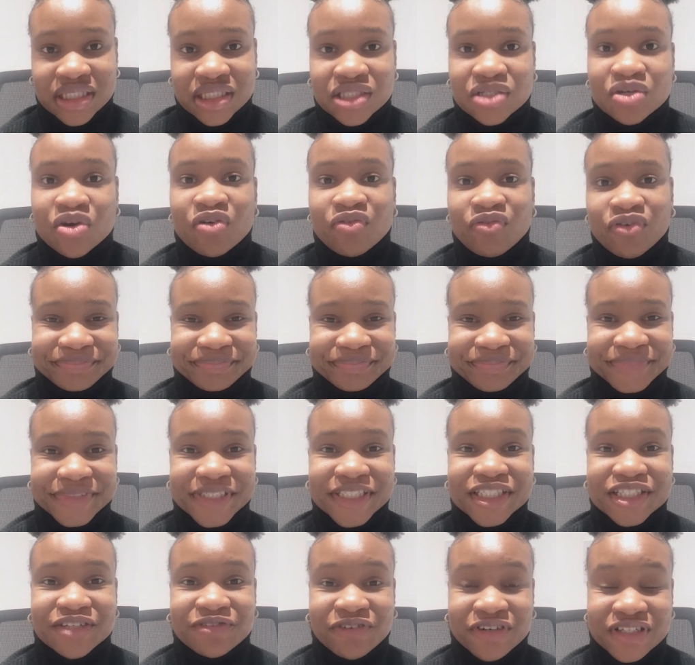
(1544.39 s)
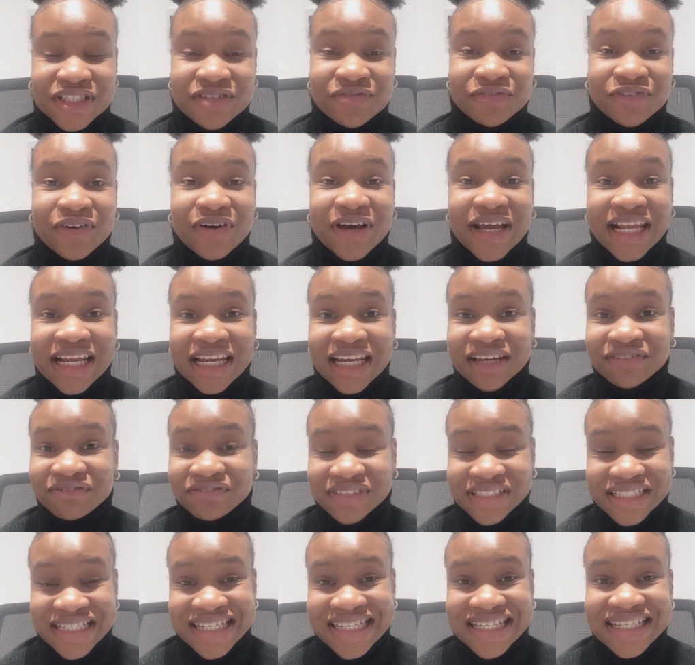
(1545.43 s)
So first of all, I left
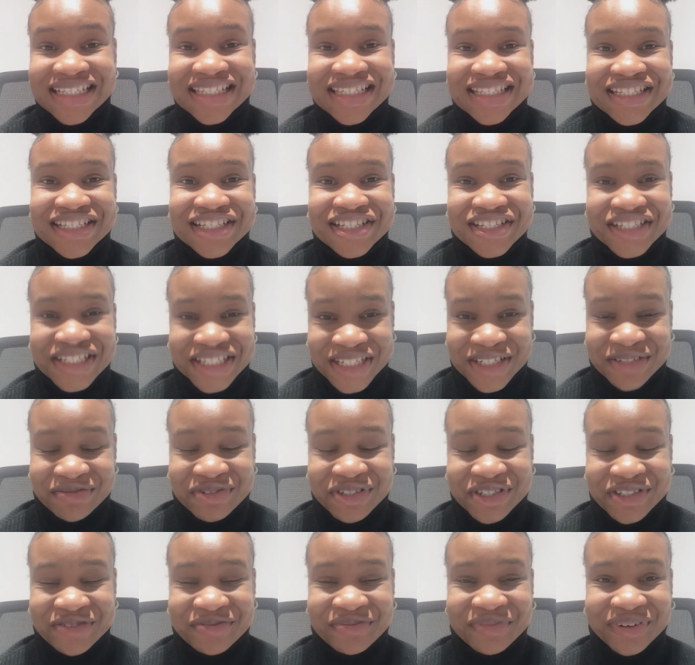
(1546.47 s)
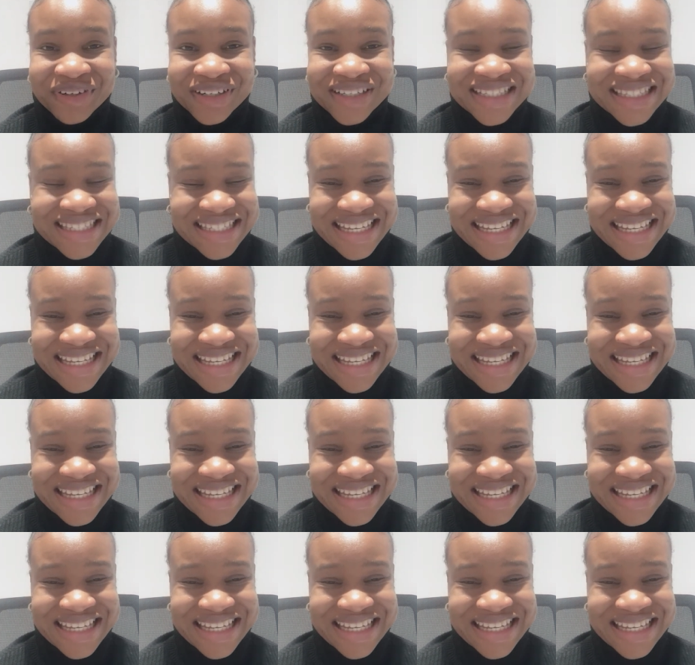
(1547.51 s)
links in the description box.